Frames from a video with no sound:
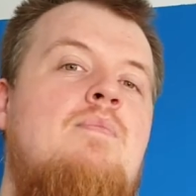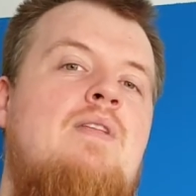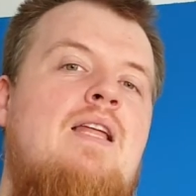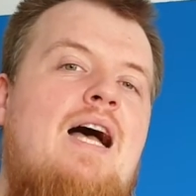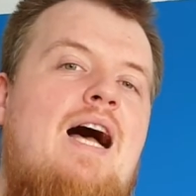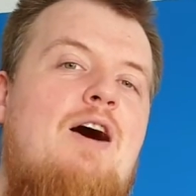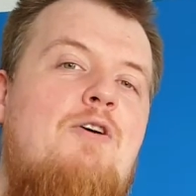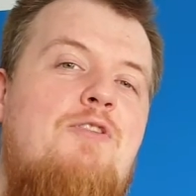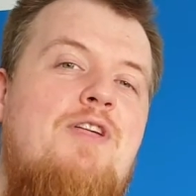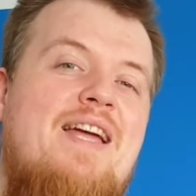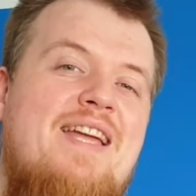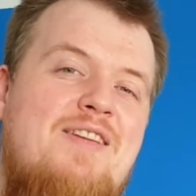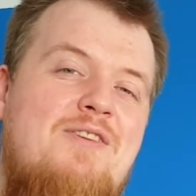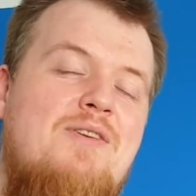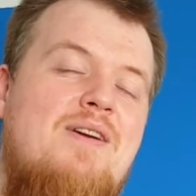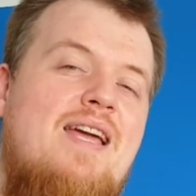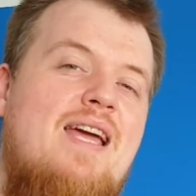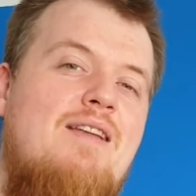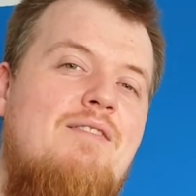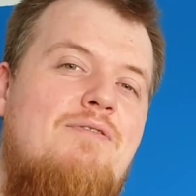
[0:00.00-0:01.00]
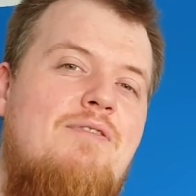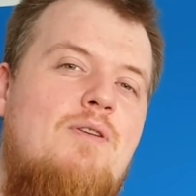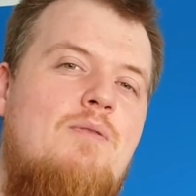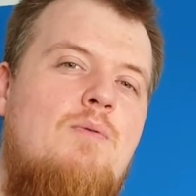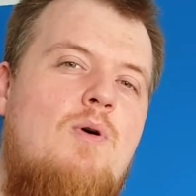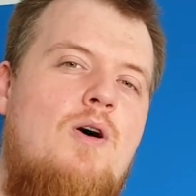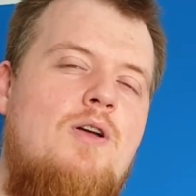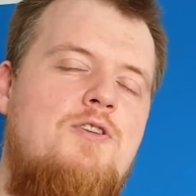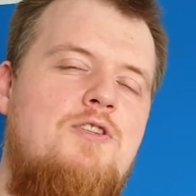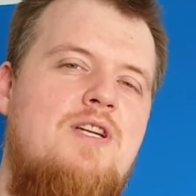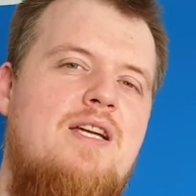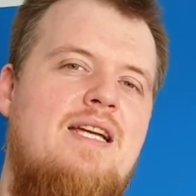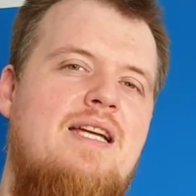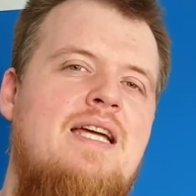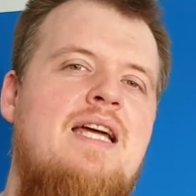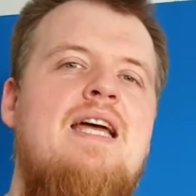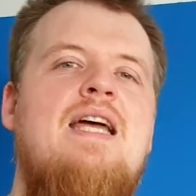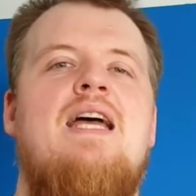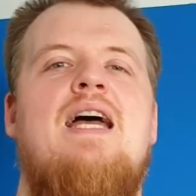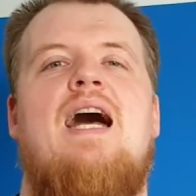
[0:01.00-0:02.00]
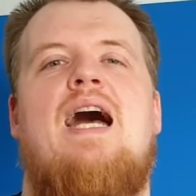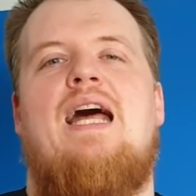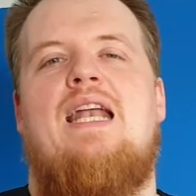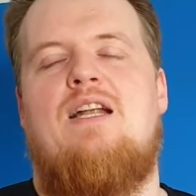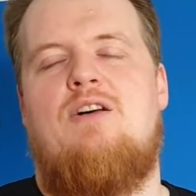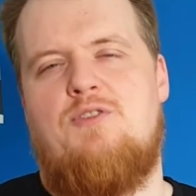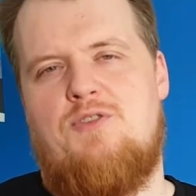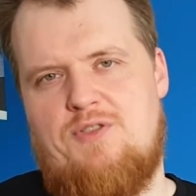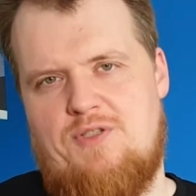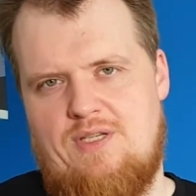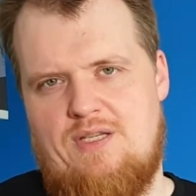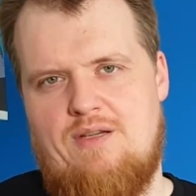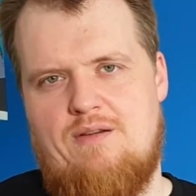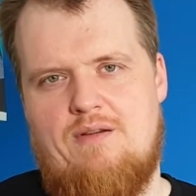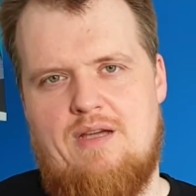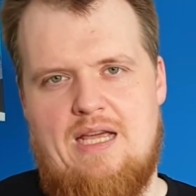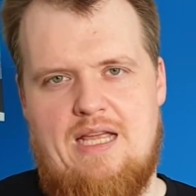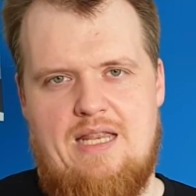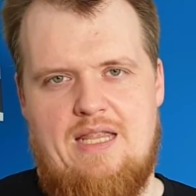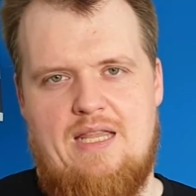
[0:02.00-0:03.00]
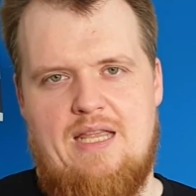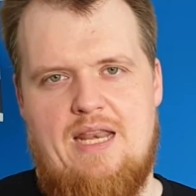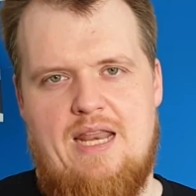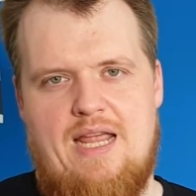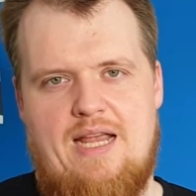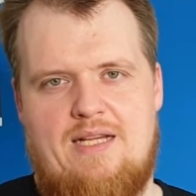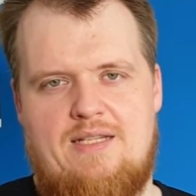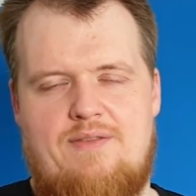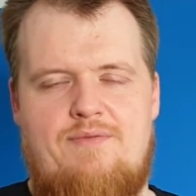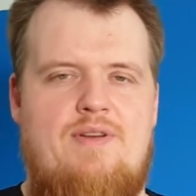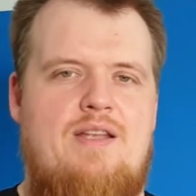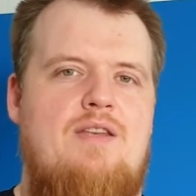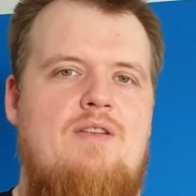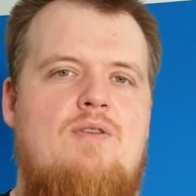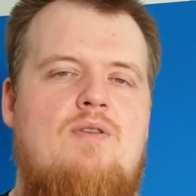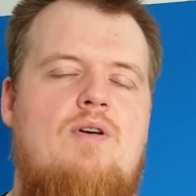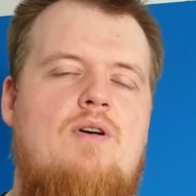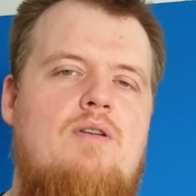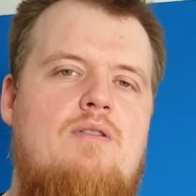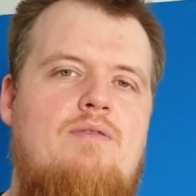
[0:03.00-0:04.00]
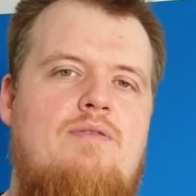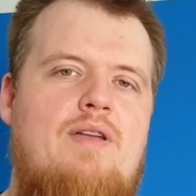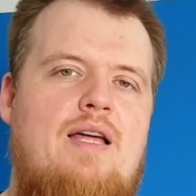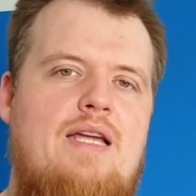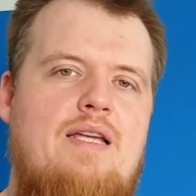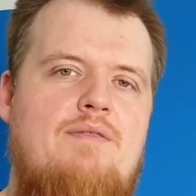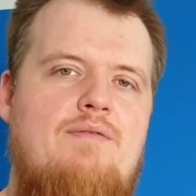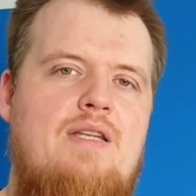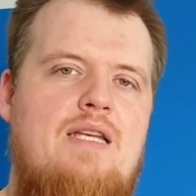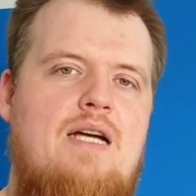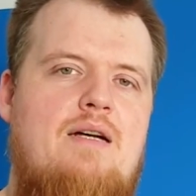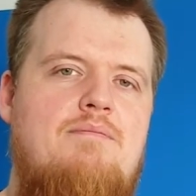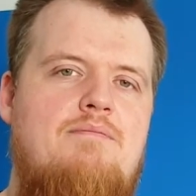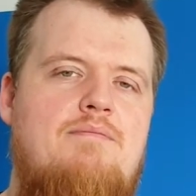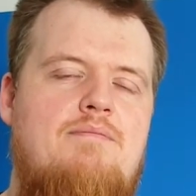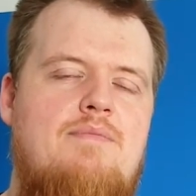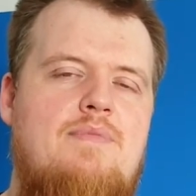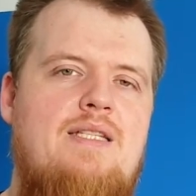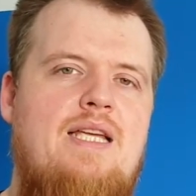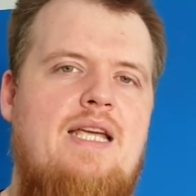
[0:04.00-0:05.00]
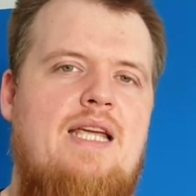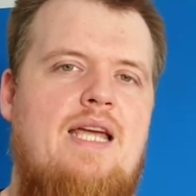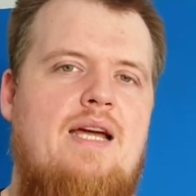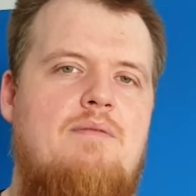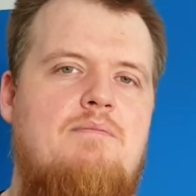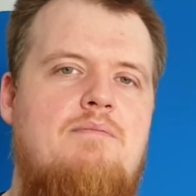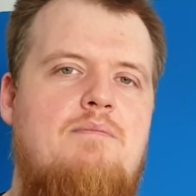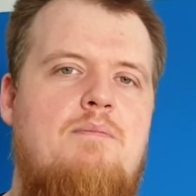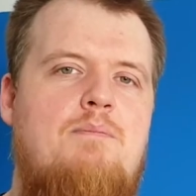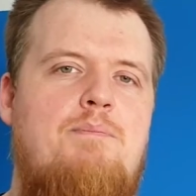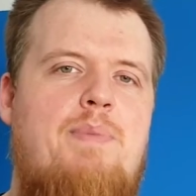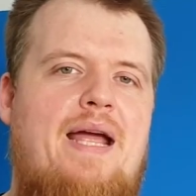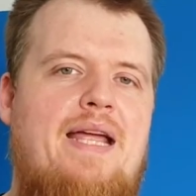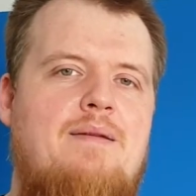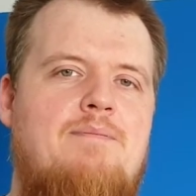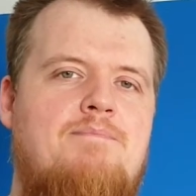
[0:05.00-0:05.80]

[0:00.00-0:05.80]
I'll thank you again for watching, and I'll see you in the next video on Flying Wiener. Take care. Bye.